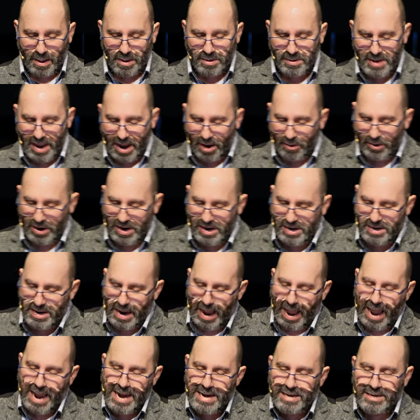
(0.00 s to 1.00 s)
Now in
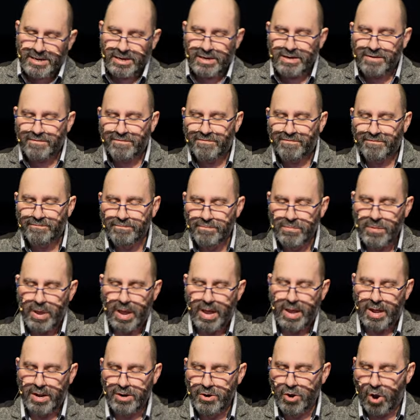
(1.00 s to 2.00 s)

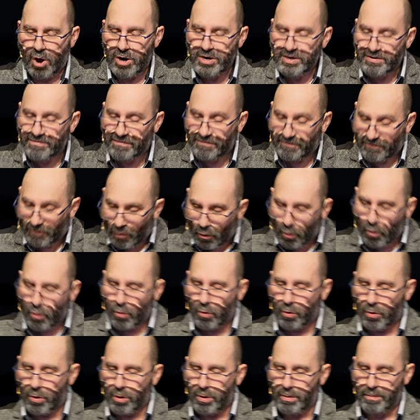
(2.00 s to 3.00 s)

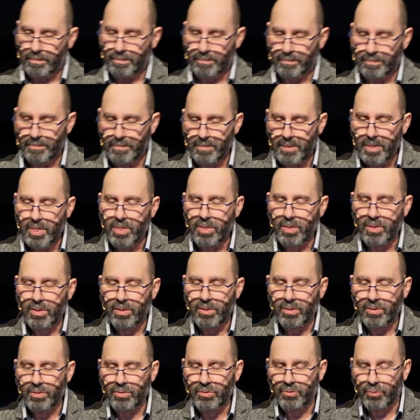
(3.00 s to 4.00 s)
1894,
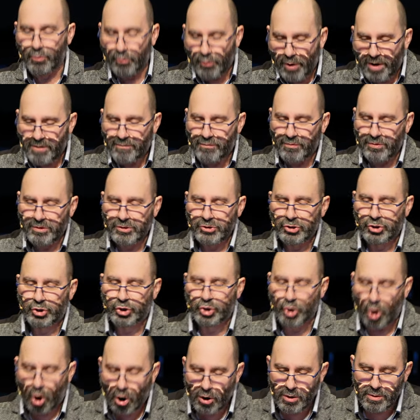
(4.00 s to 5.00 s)
the Reverend
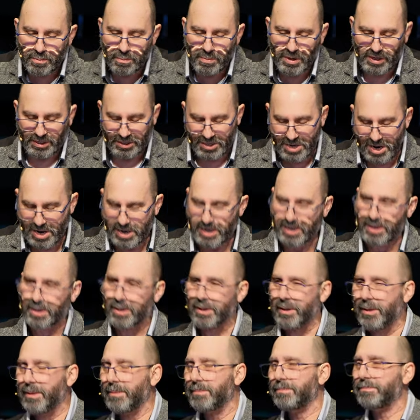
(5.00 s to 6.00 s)
John
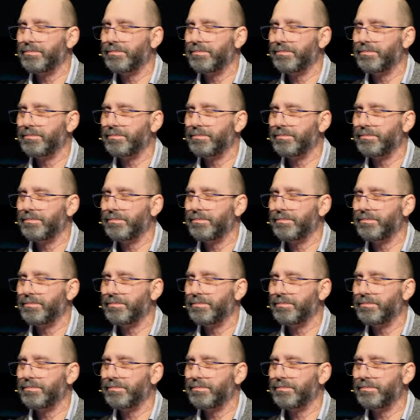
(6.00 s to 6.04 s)
McNeill,